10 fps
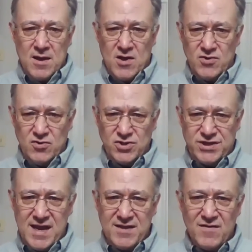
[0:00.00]

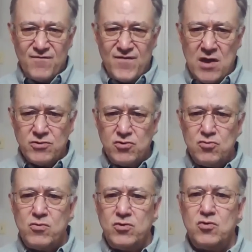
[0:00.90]
understand the
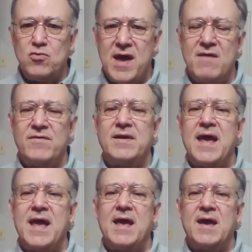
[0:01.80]
value you have in
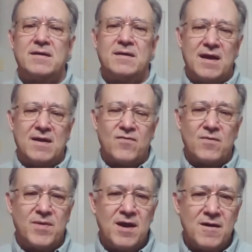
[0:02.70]
hand, and
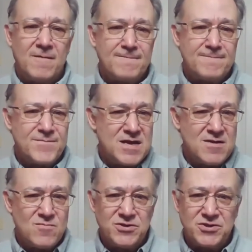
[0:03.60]
from there,
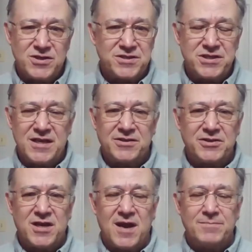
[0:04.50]
yeah, we're just going to see you at the
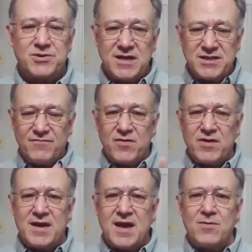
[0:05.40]
top. So that's it for
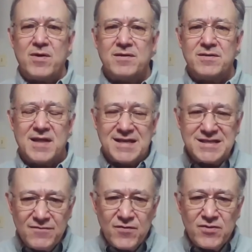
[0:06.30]
today.
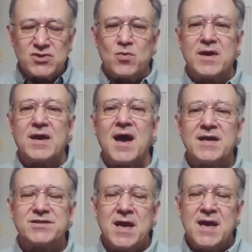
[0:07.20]
That's it for this week,
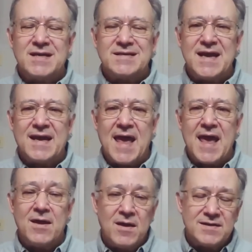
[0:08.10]
guys. Take
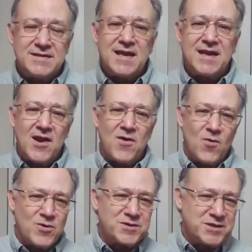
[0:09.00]
care,
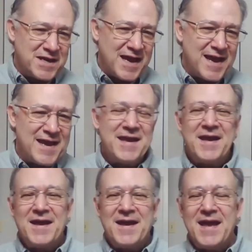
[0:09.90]
or today,
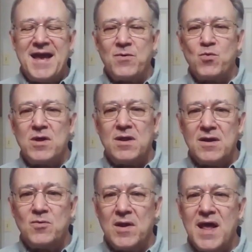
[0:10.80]
and
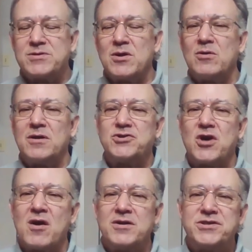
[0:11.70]
we'll absolutely
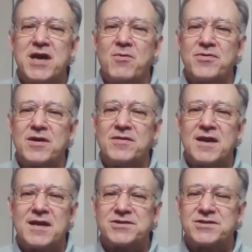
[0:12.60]
chat with you in the
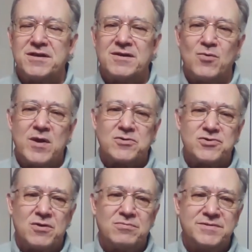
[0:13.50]
next week or
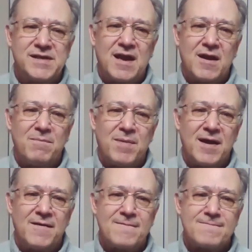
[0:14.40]
so. Take care. Bye.